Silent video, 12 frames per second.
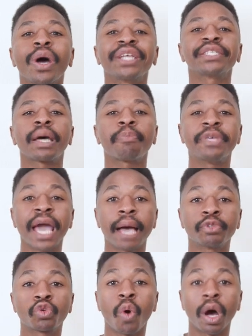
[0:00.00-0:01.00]
What is up
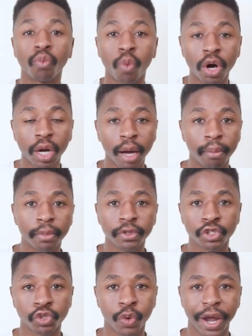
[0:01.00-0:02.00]
Yam Squad? Welcome
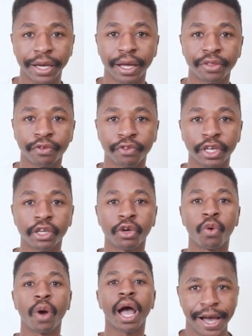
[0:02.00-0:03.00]
to another video.